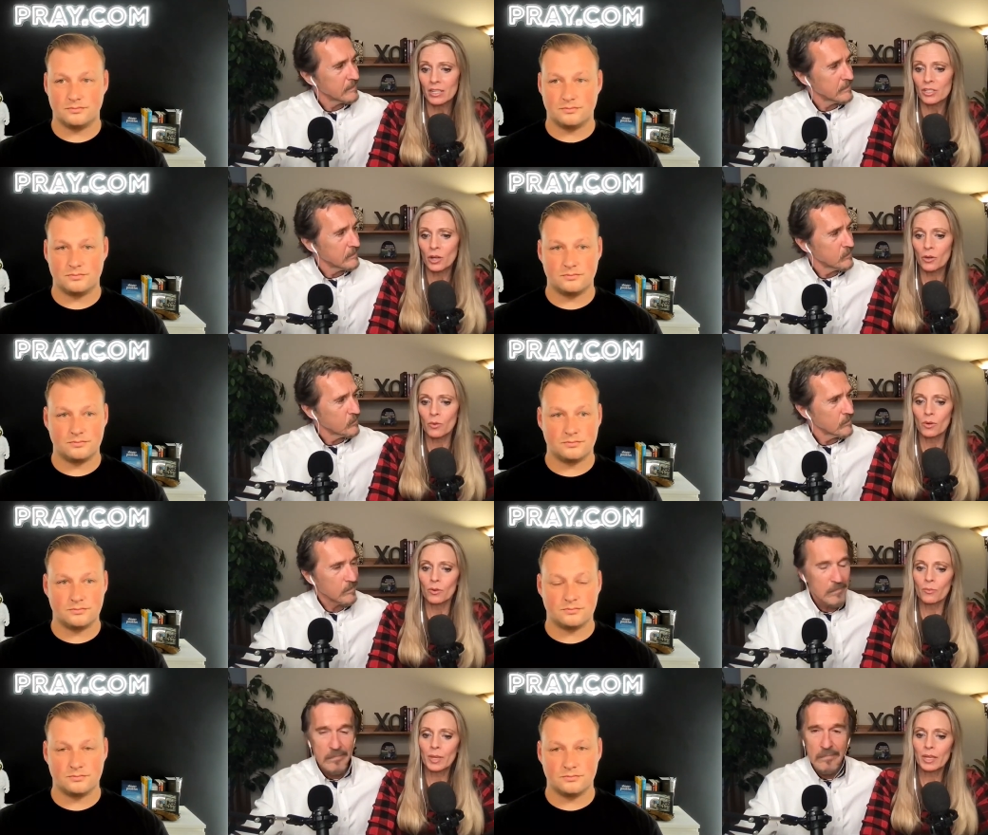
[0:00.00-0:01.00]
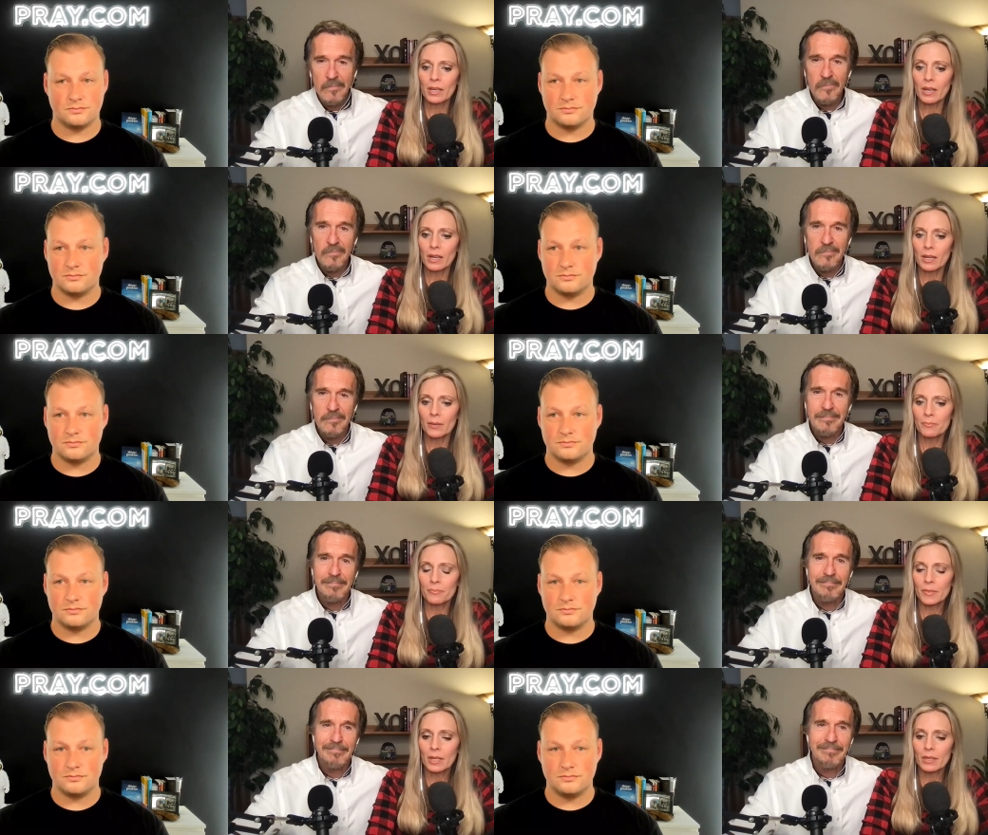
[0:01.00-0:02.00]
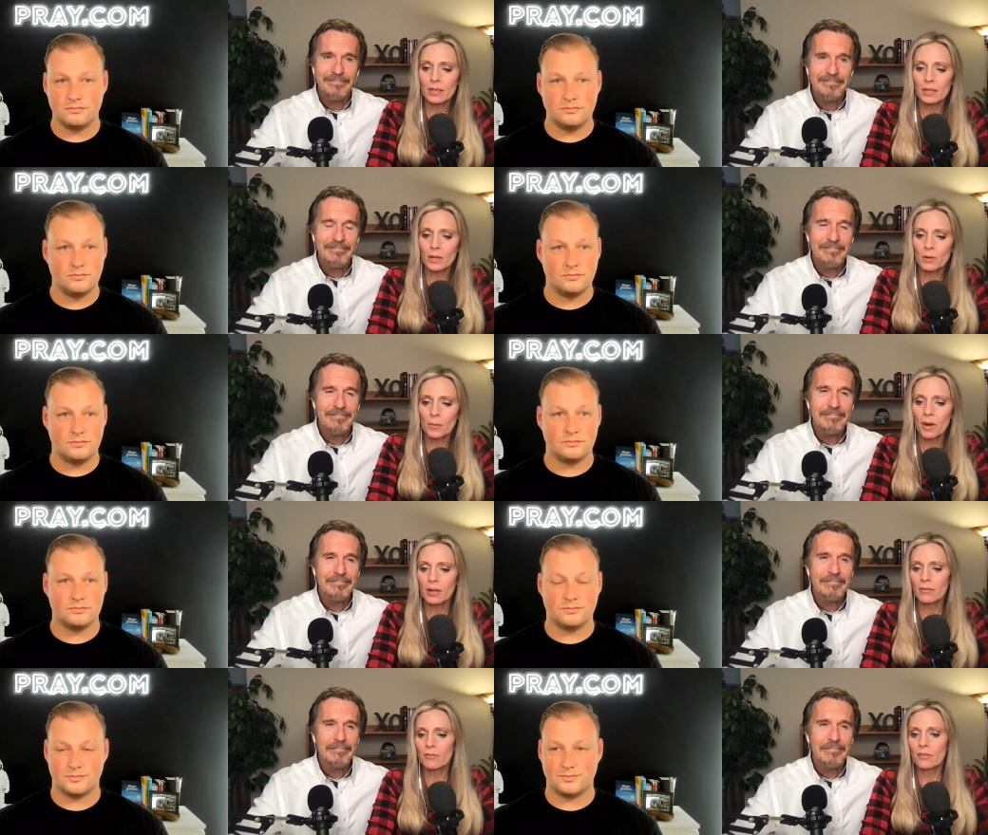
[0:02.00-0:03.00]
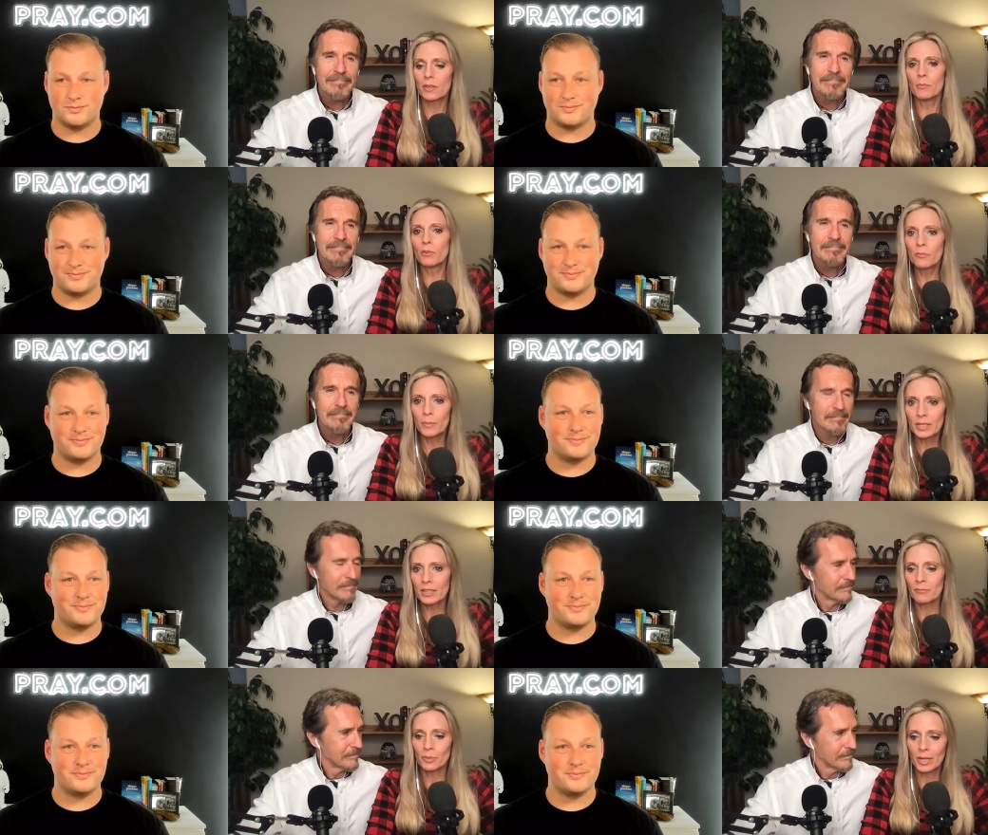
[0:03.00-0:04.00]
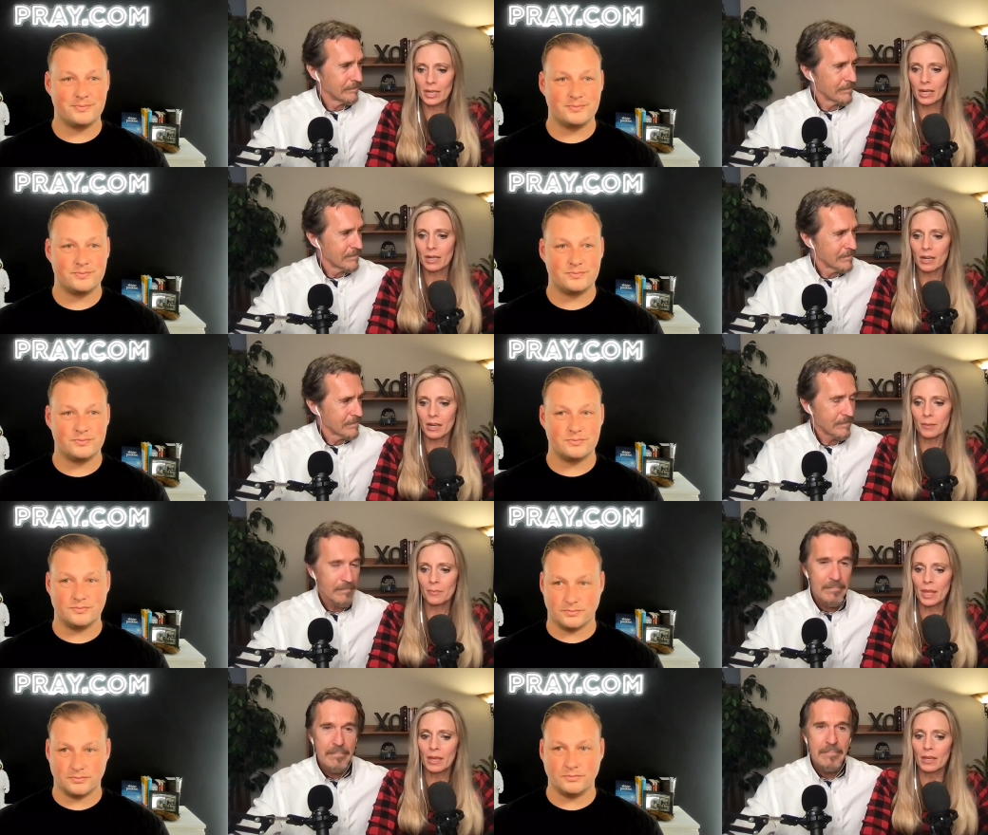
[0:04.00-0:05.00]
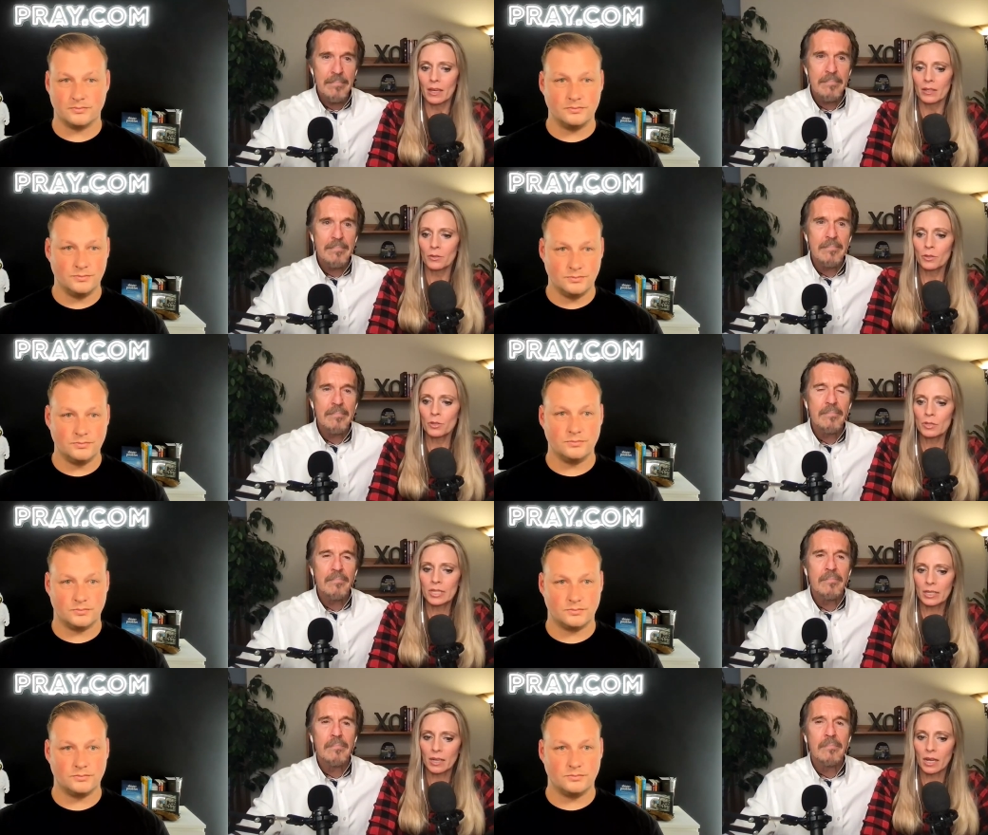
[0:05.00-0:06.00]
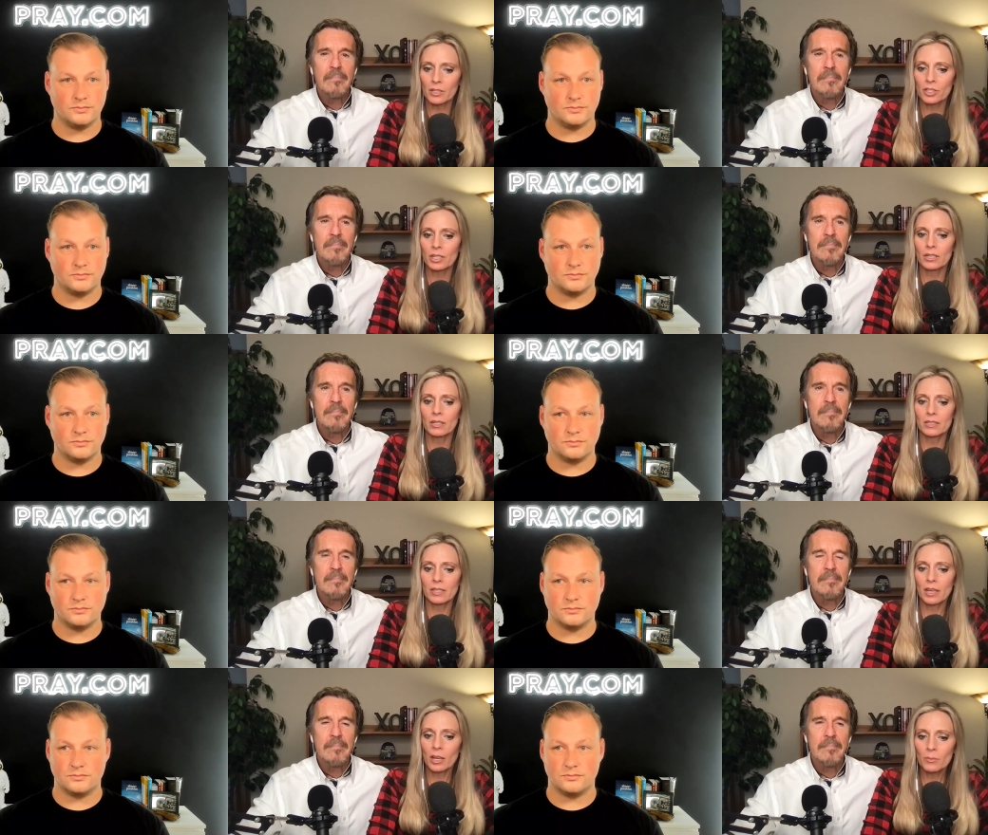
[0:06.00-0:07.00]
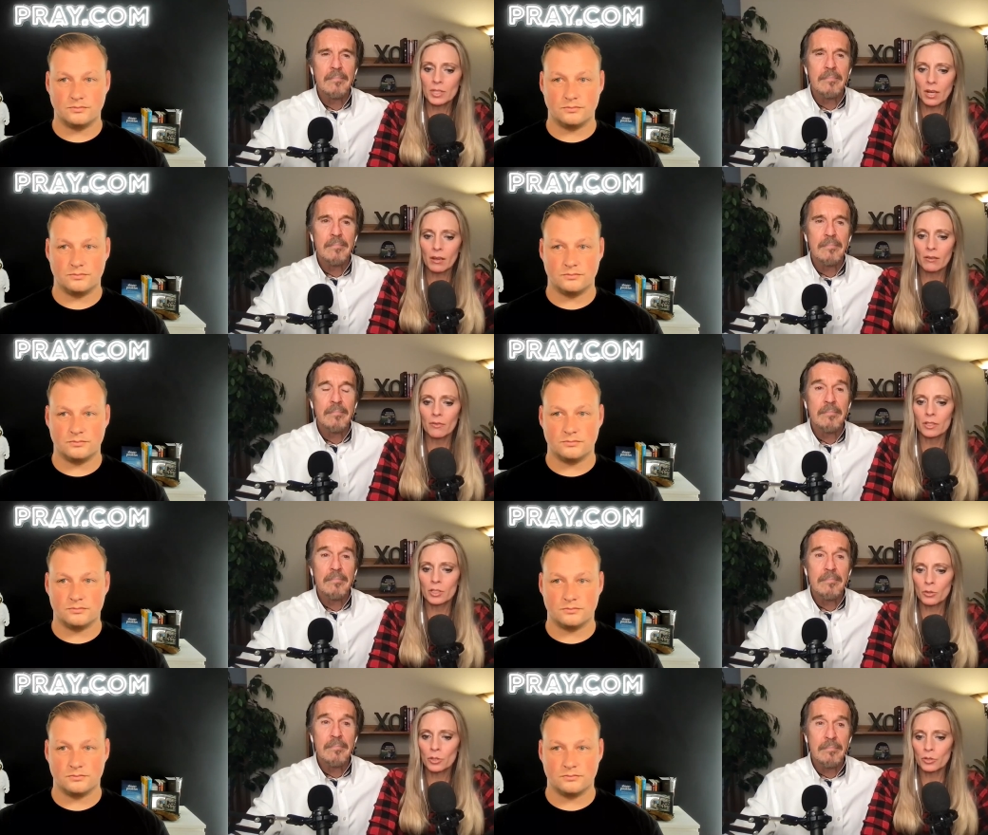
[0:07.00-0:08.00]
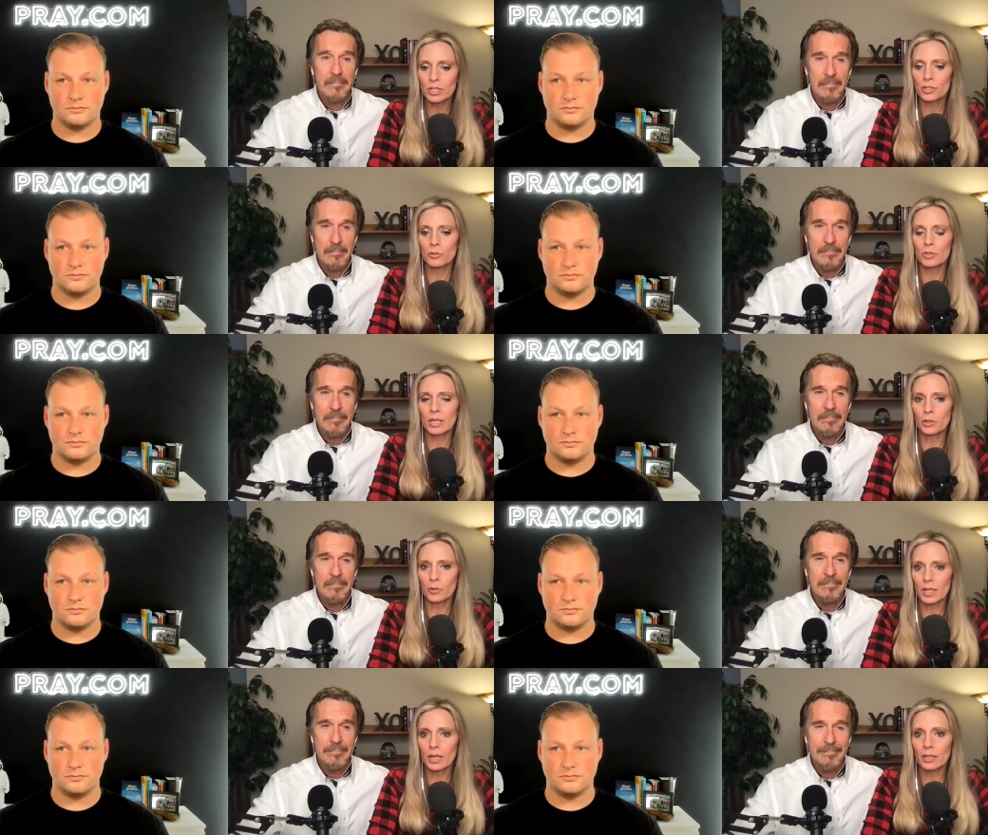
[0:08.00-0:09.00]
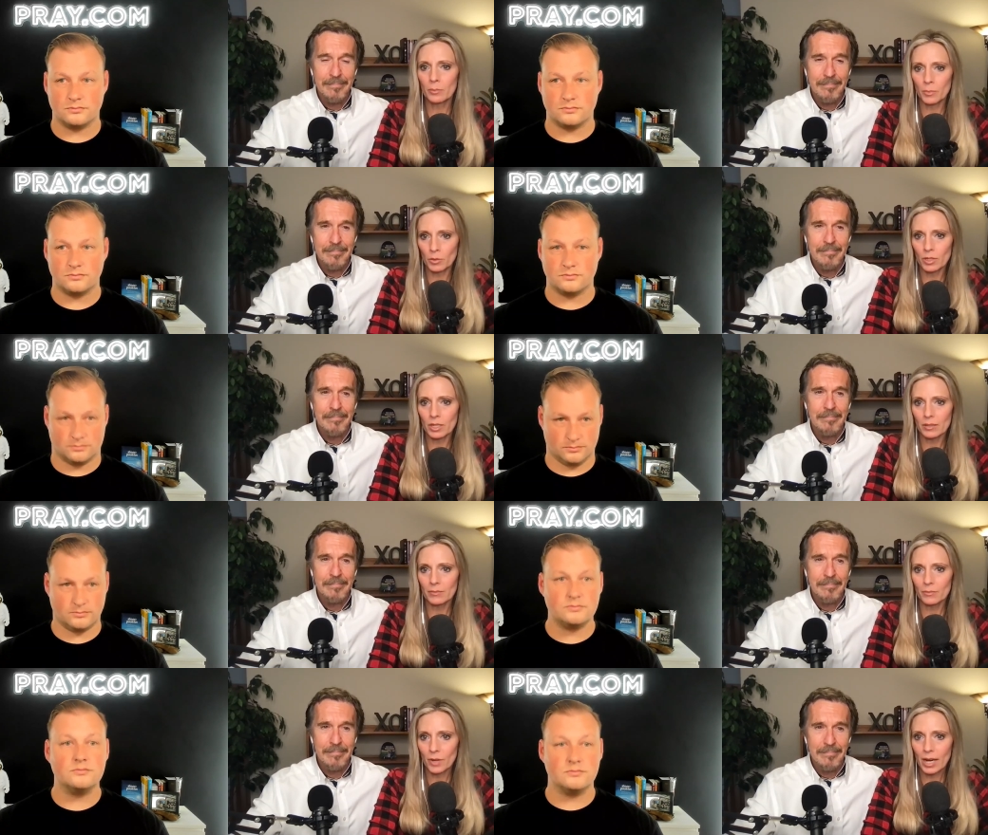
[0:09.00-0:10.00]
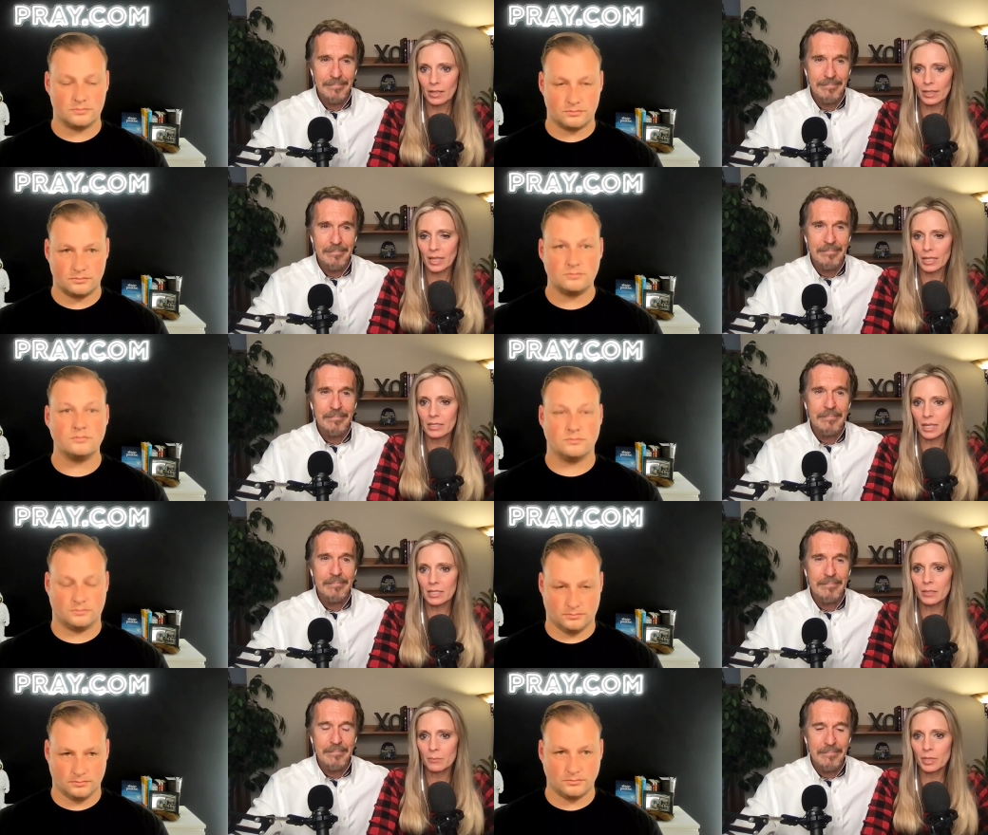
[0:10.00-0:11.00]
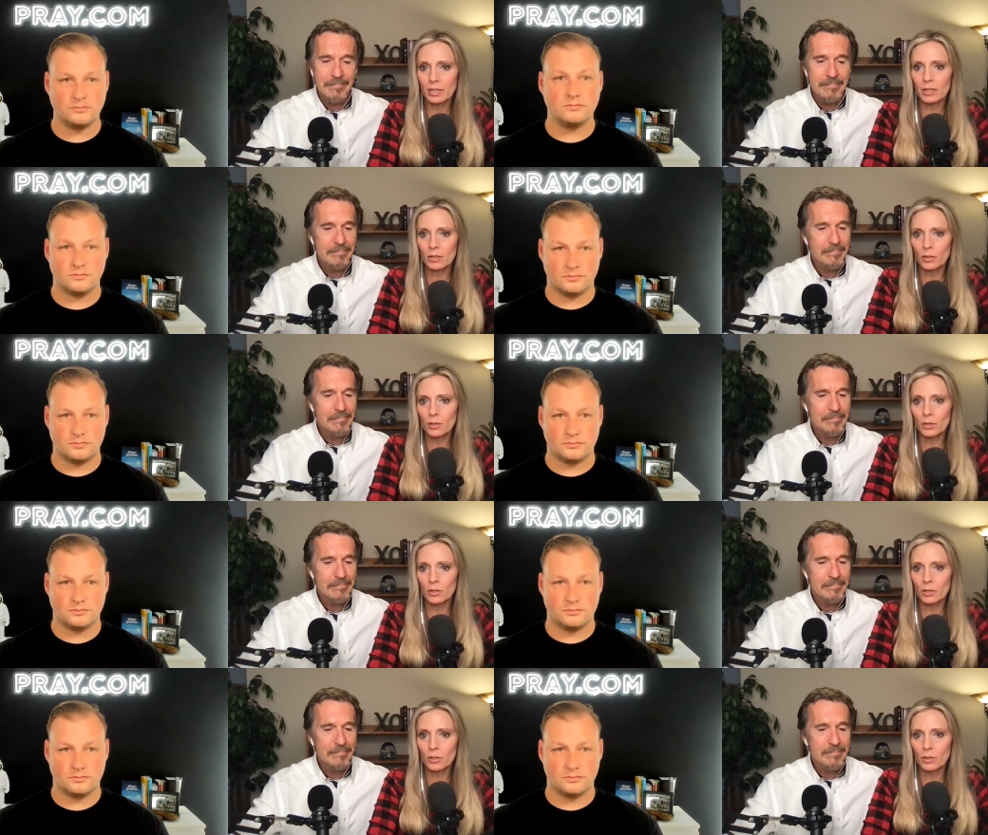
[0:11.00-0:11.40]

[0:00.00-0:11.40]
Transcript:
Speaker 1: So being um, you know a part of the movement of pray.com you use technology to, to help solve social issues and create community right like that's that's the big